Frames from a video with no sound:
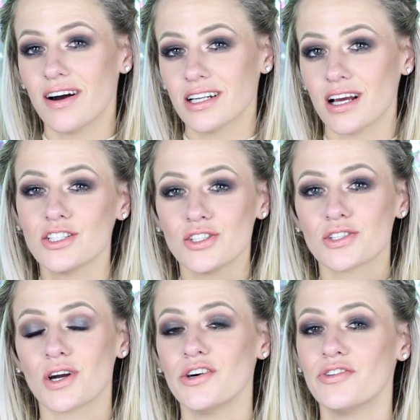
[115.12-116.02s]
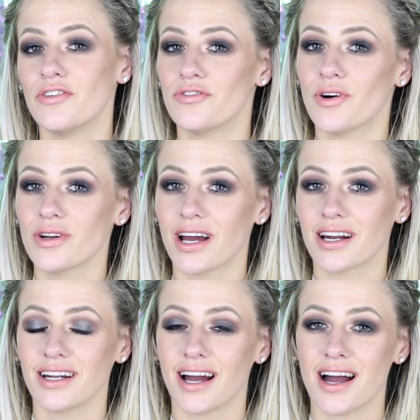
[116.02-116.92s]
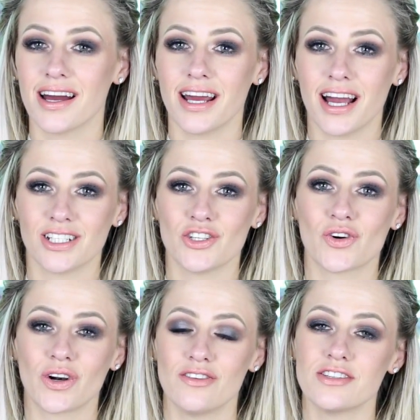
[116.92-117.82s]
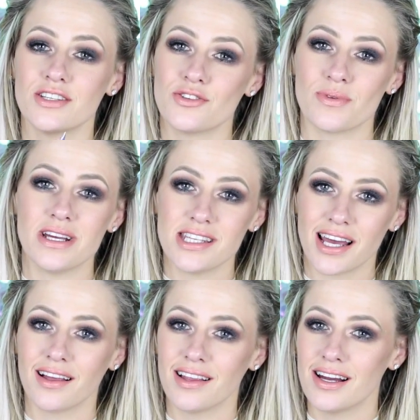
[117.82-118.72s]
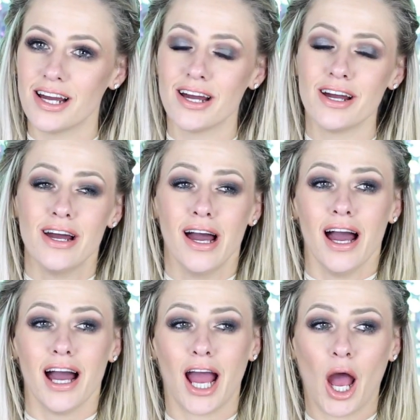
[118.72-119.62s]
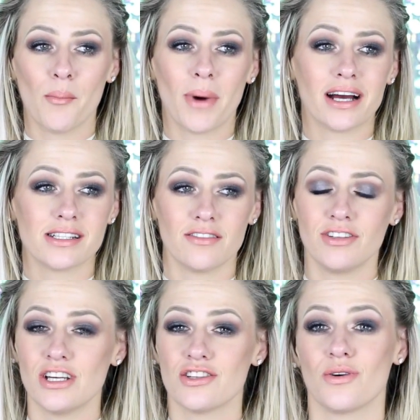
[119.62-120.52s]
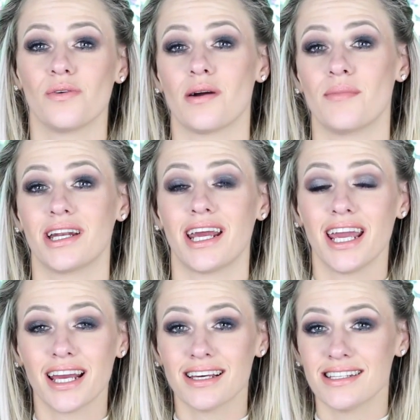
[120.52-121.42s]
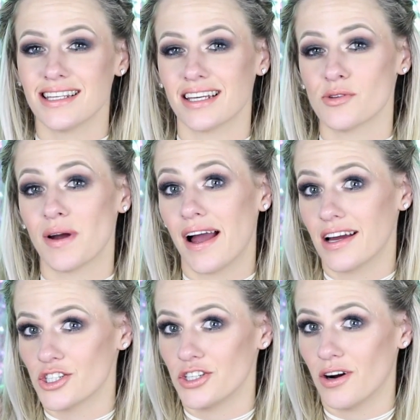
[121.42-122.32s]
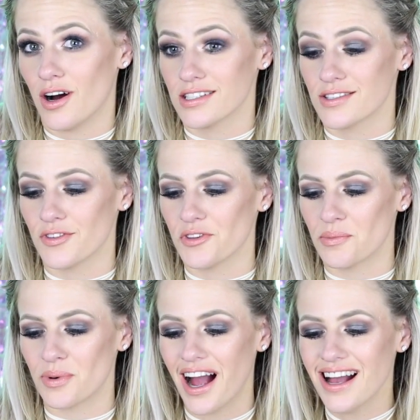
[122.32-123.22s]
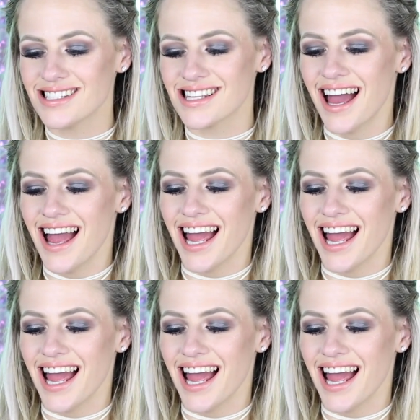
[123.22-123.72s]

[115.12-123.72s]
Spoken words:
foundations go for $4.99 at your closest retailer. I definitely saw them at Edgars. That's where I actually asked for the price.